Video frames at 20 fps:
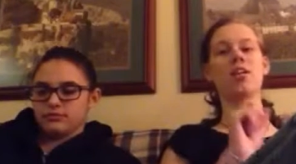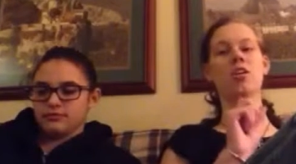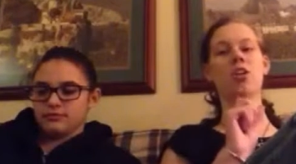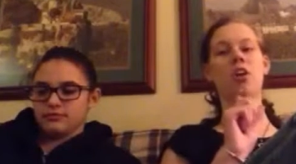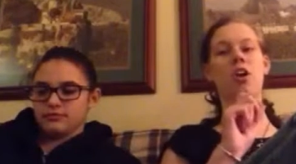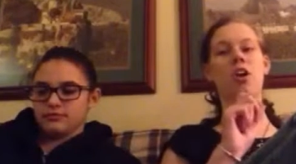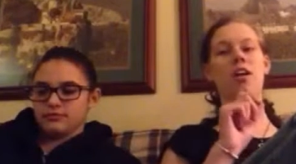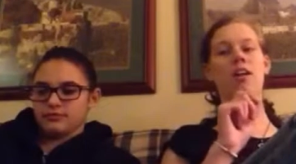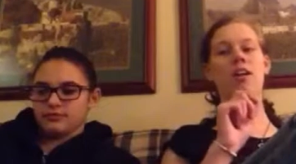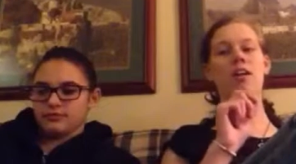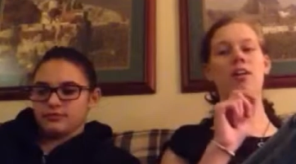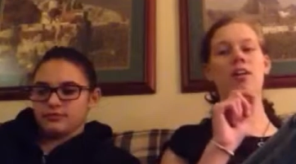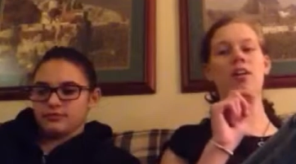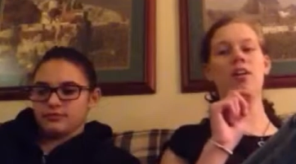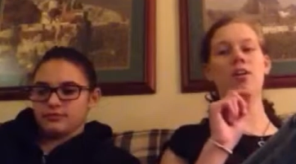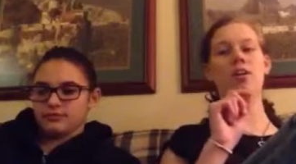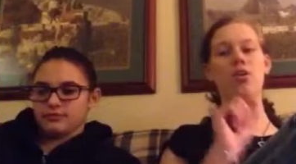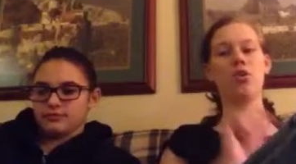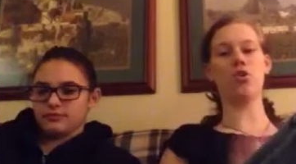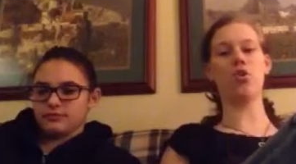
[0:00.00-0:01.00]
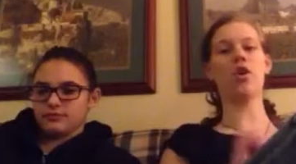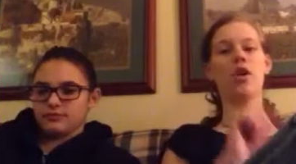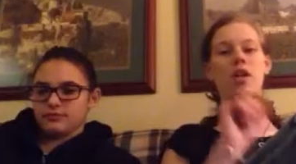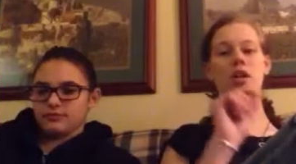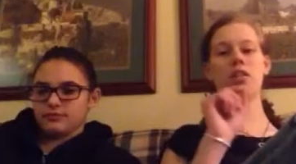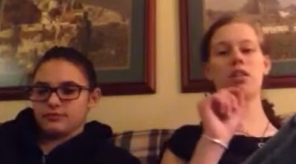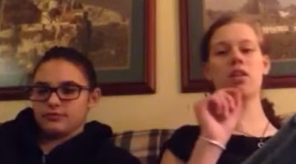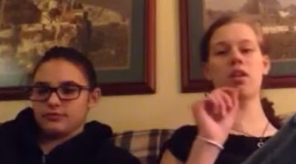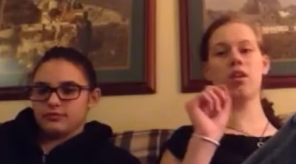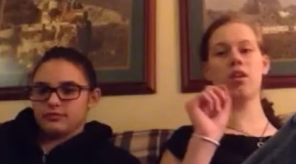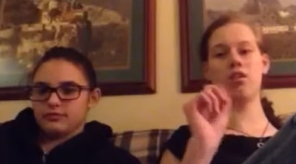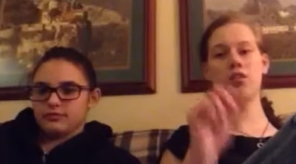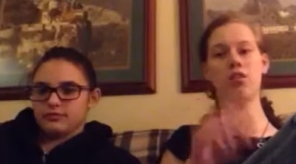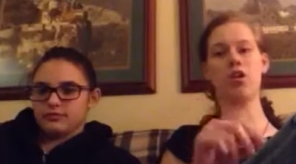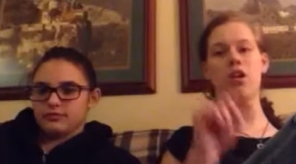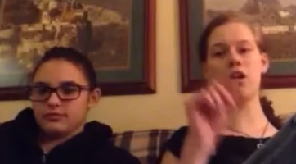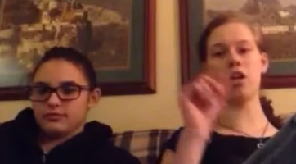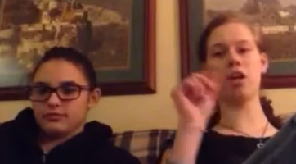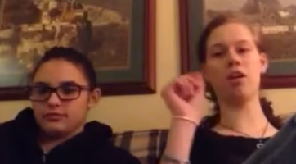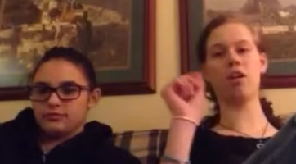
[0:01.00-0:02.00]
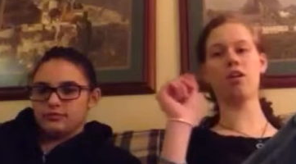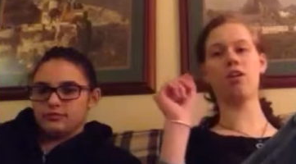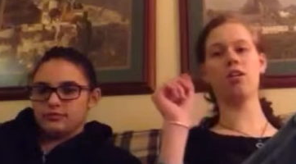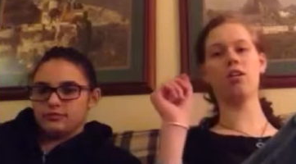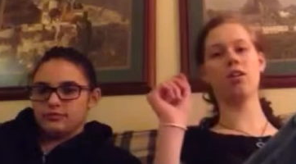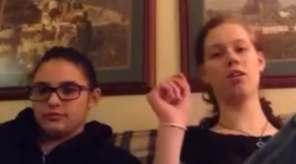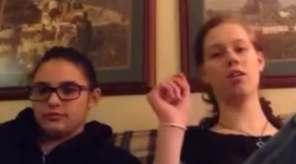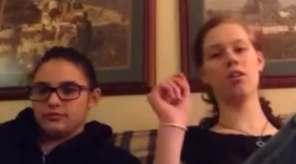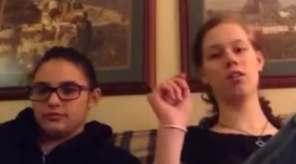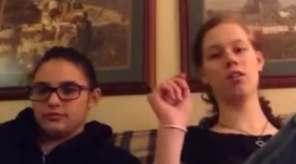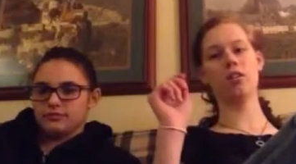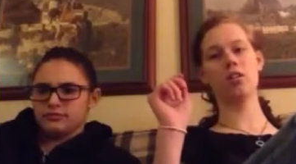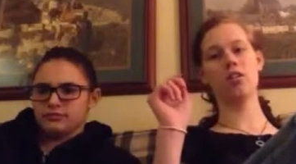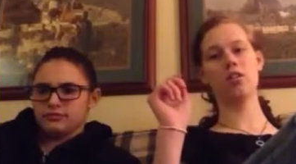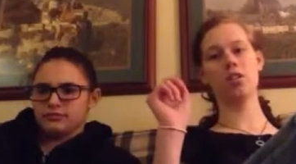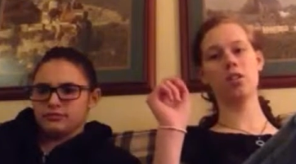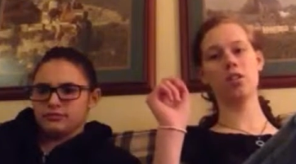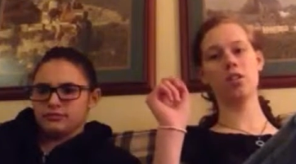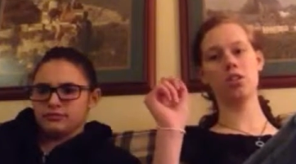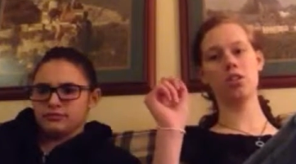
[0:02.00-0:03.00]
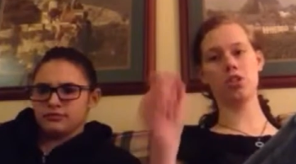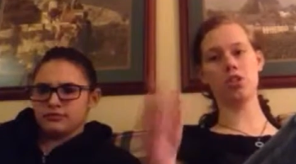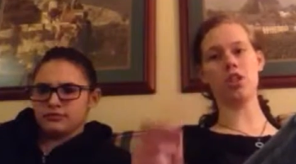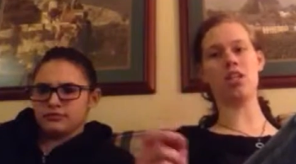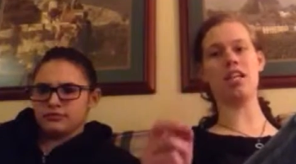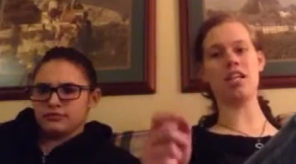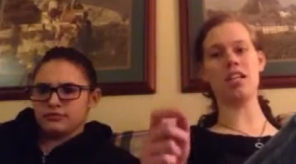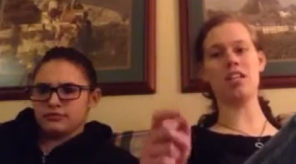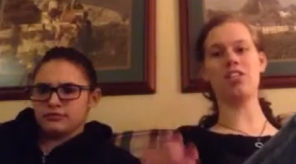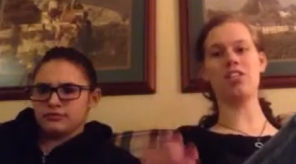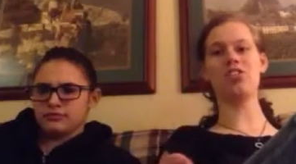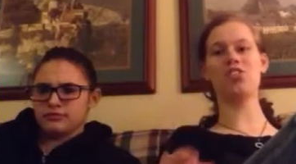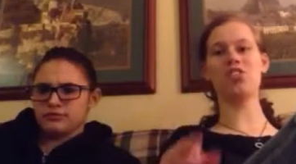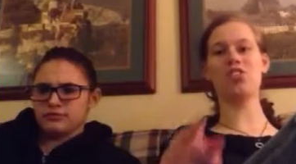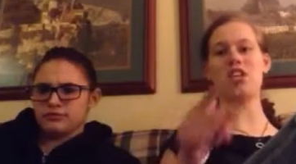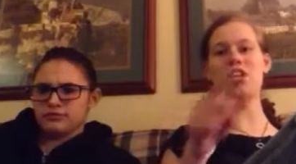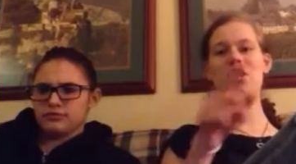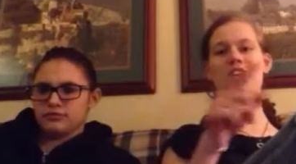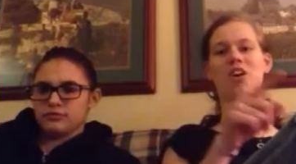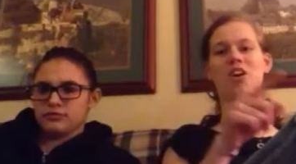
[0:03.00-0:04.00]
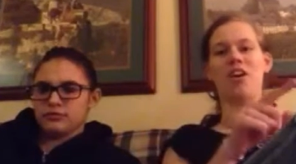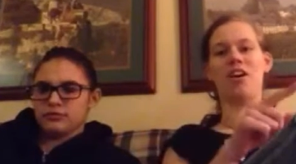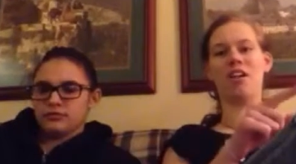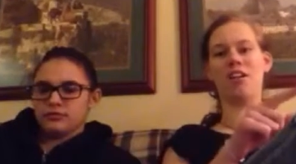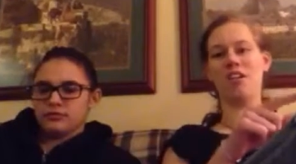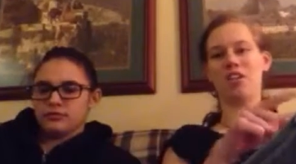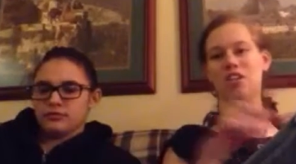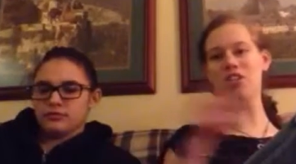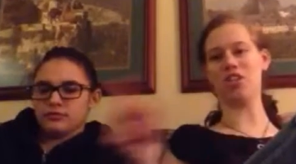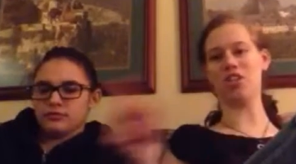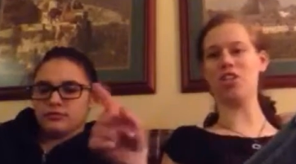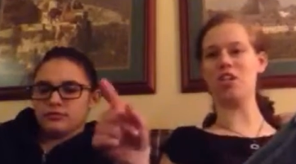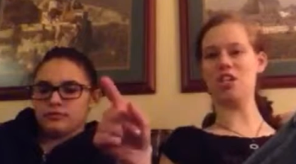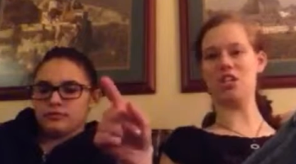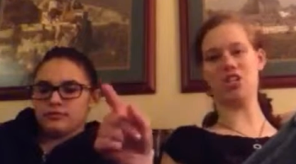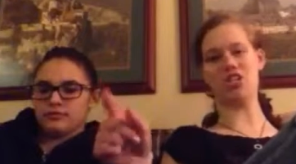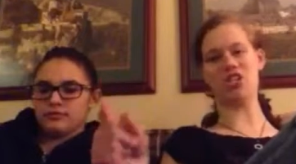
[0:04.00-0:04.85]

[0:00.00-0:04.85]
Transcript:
Speaker 1: called North 3rd Street, so they call it the Nerd